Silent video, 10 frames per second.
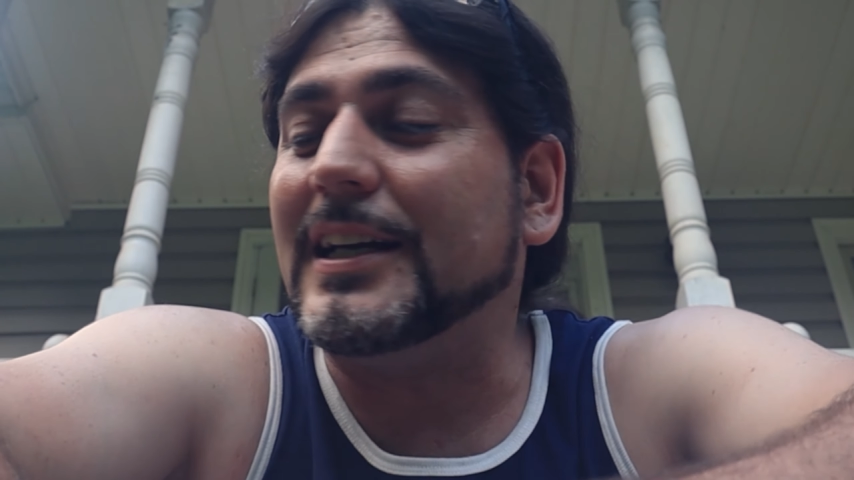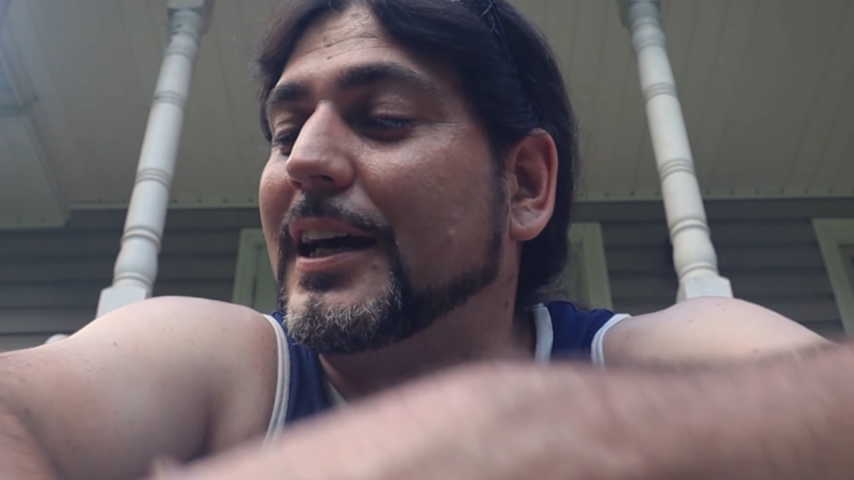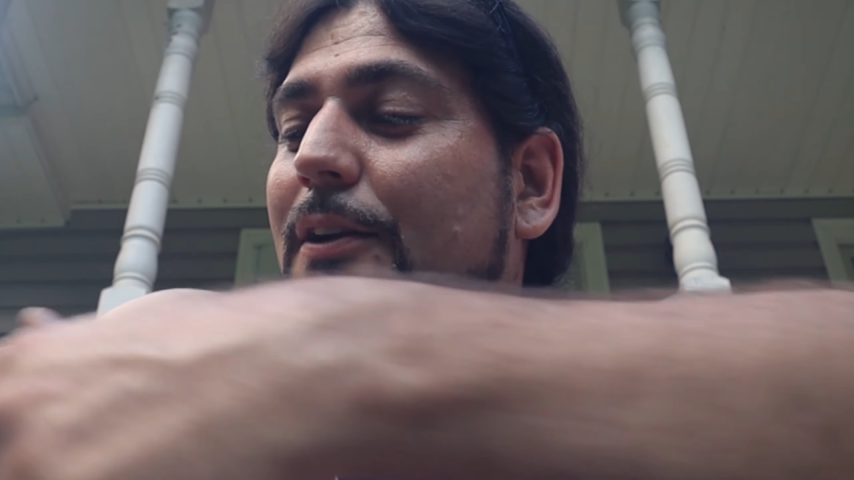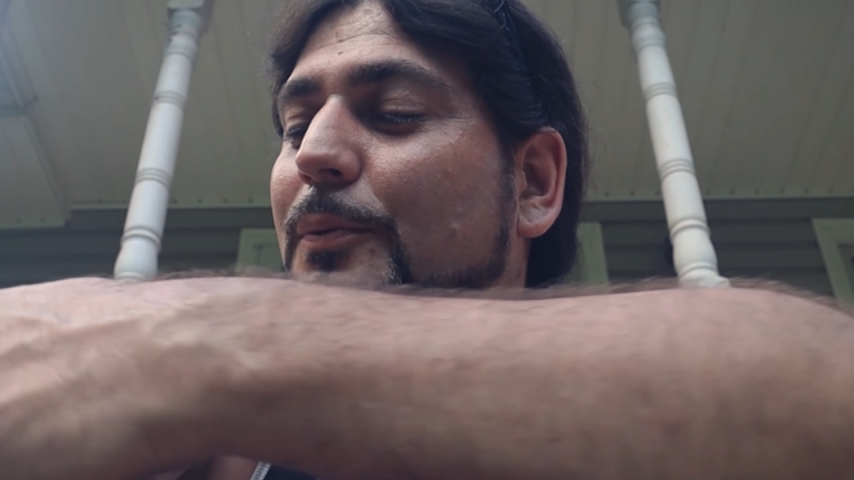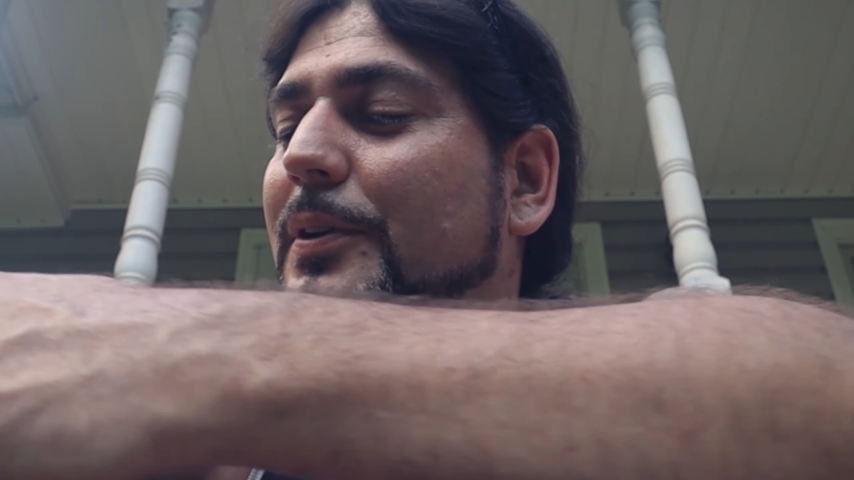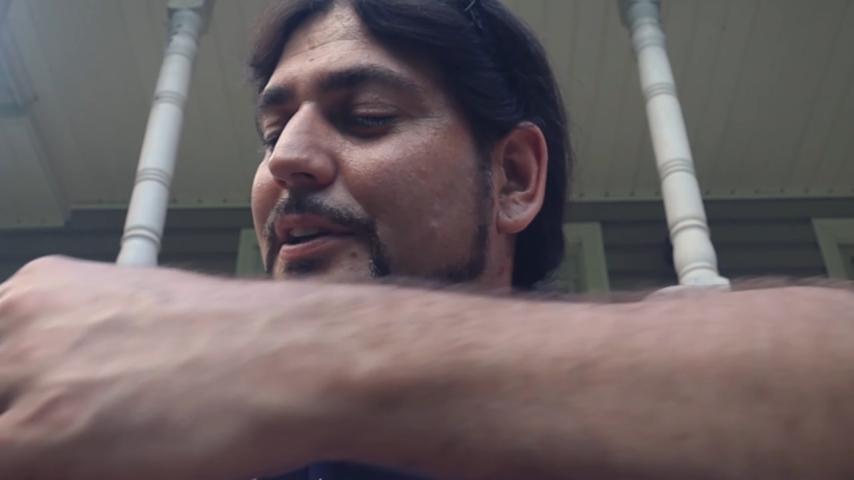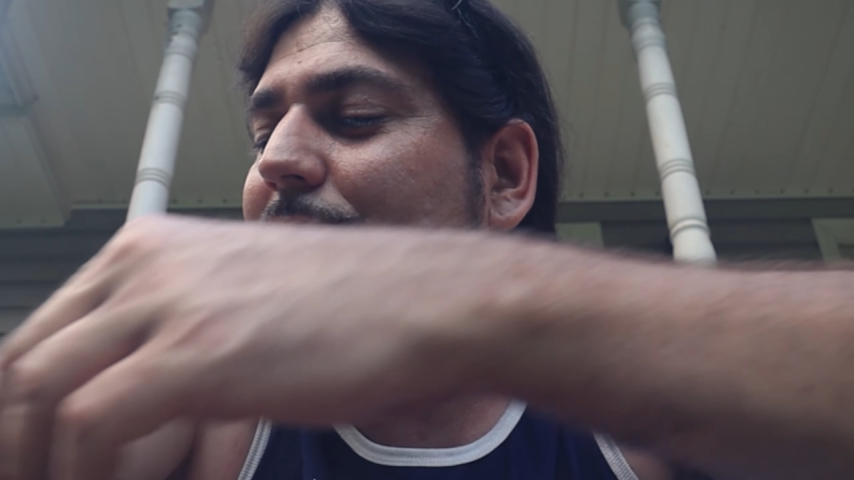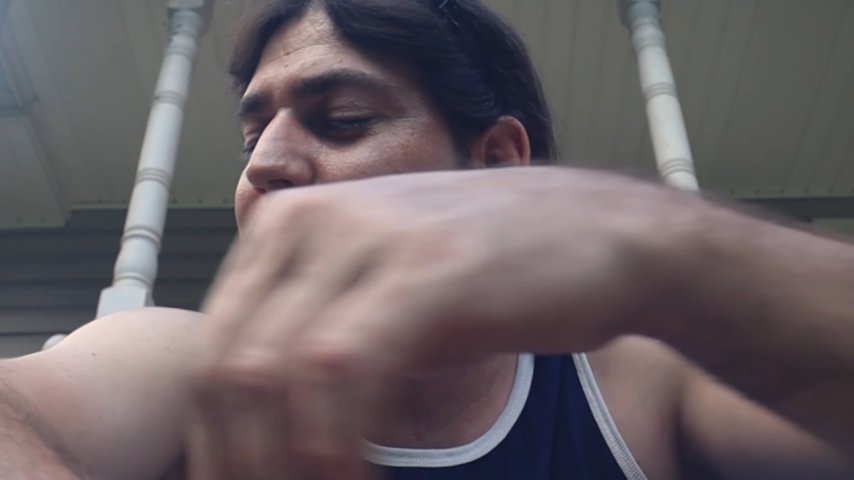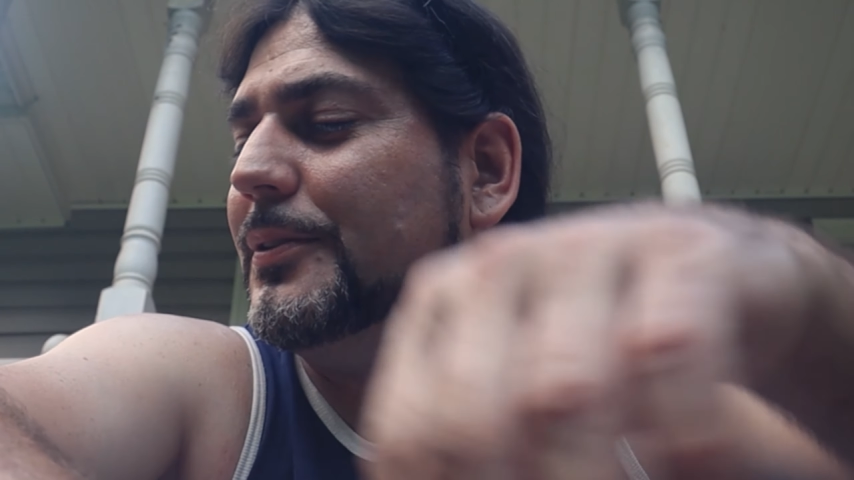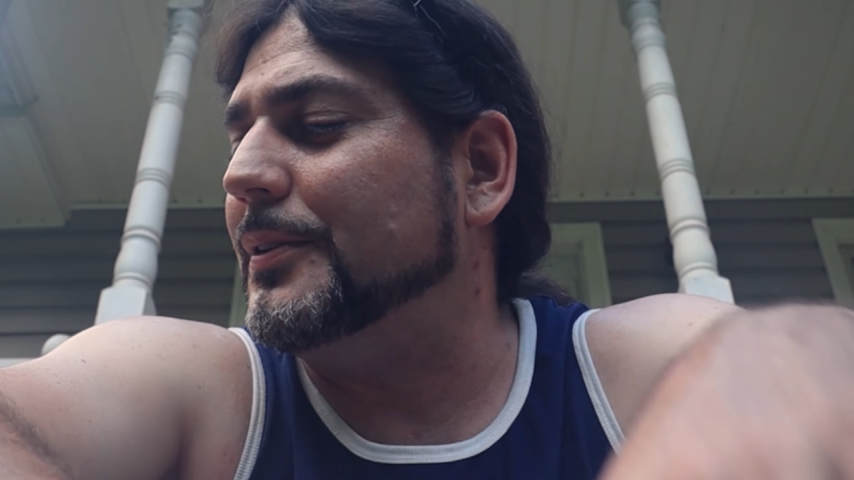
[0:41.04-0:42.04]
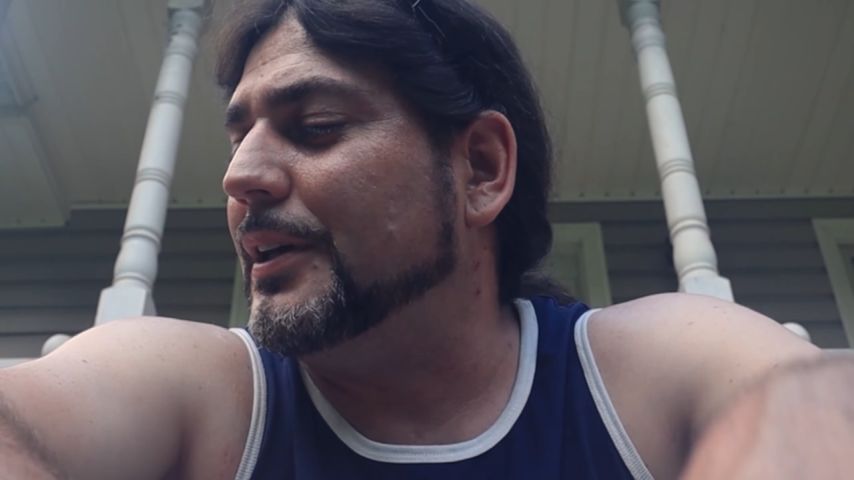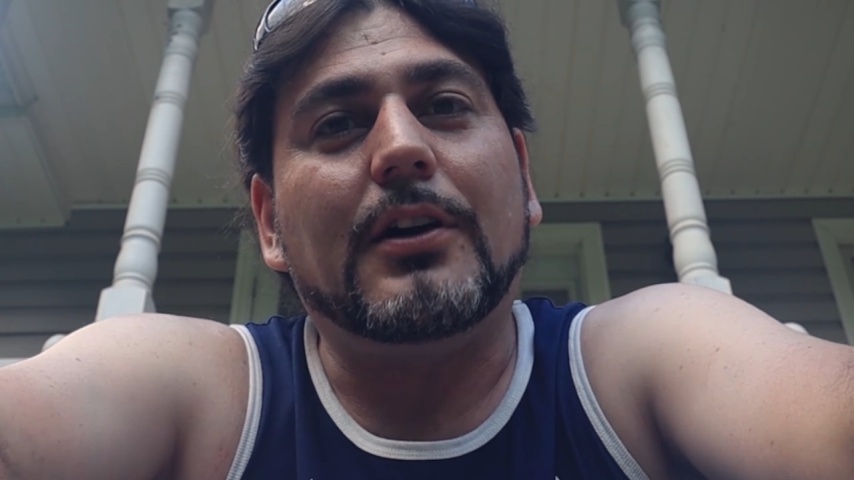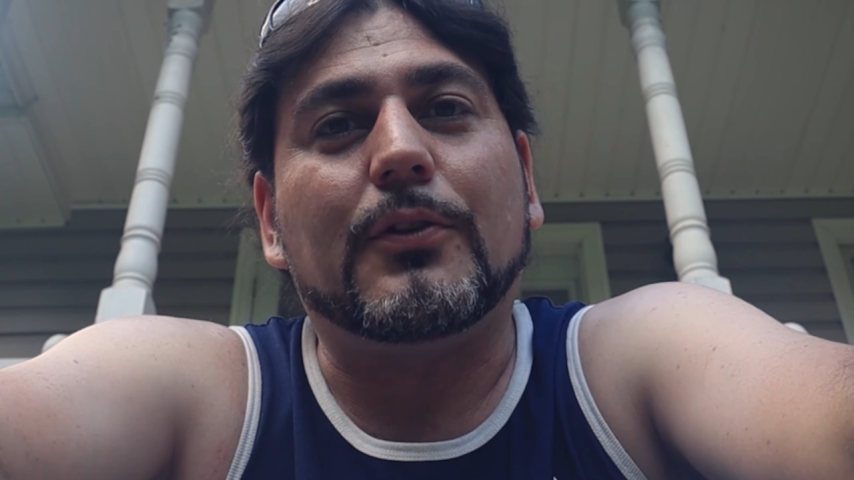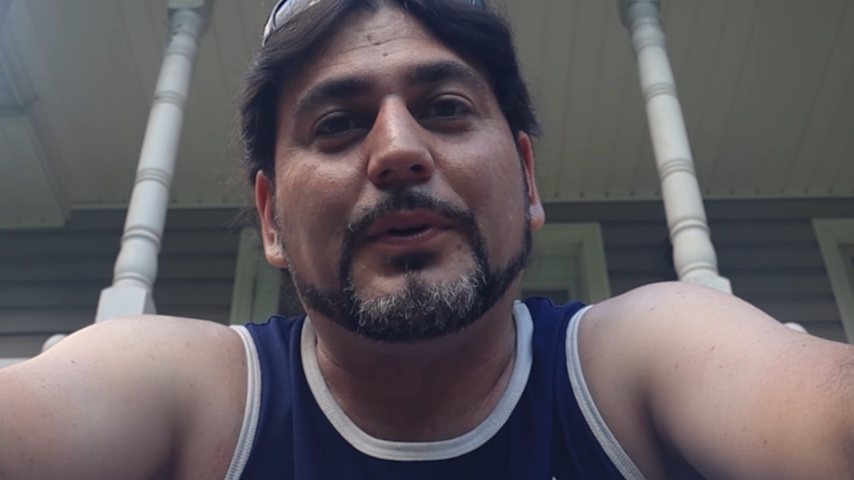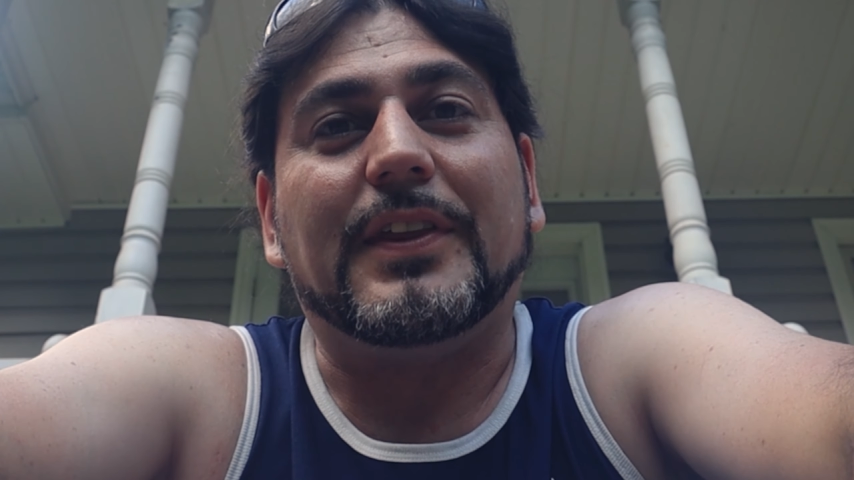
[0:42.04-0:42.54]
I kind of wanted to
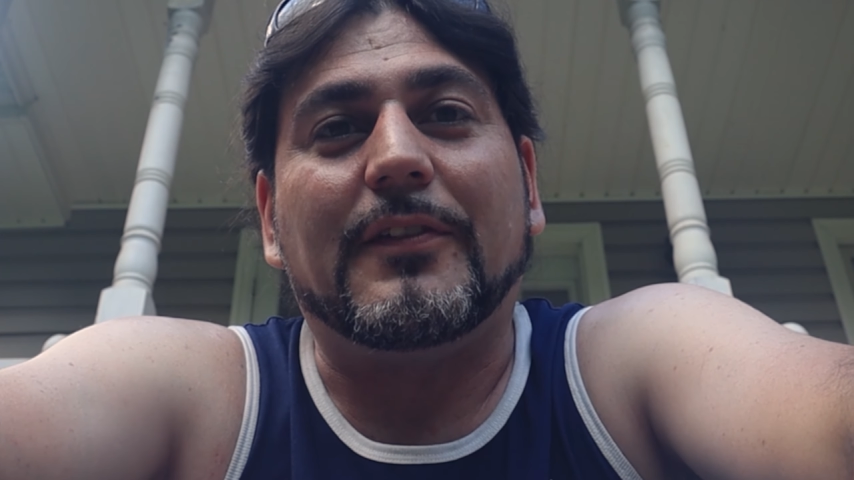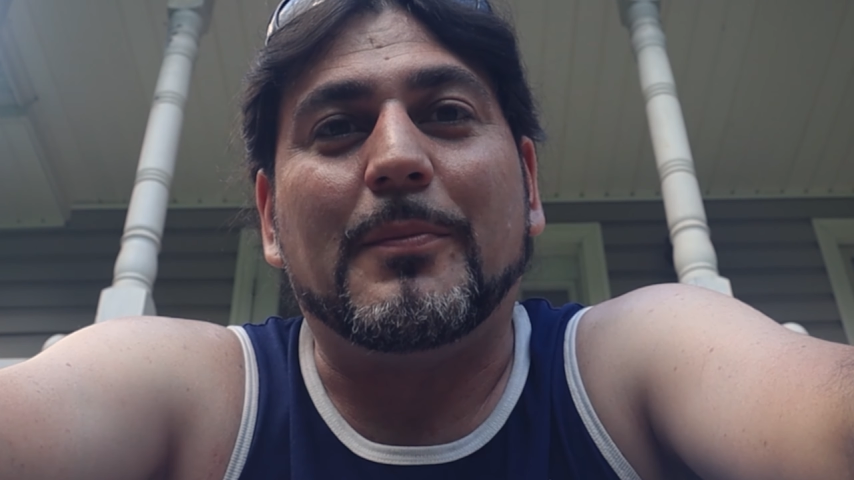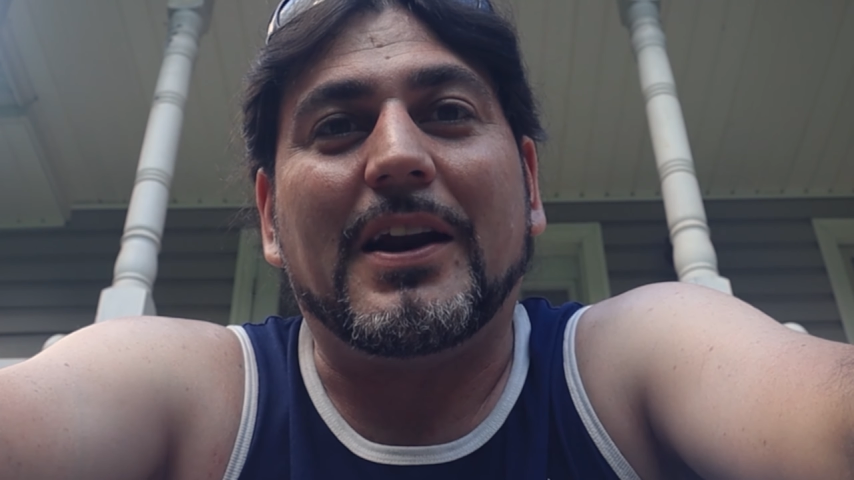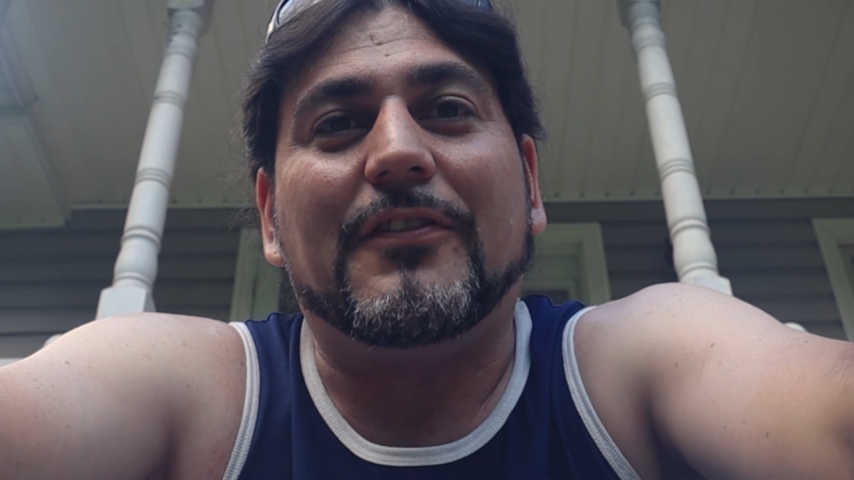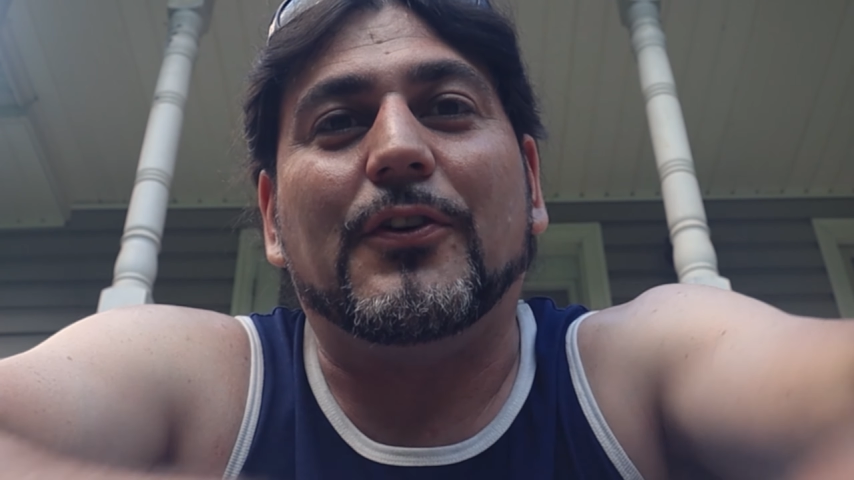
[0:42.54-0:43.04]
talk with everybody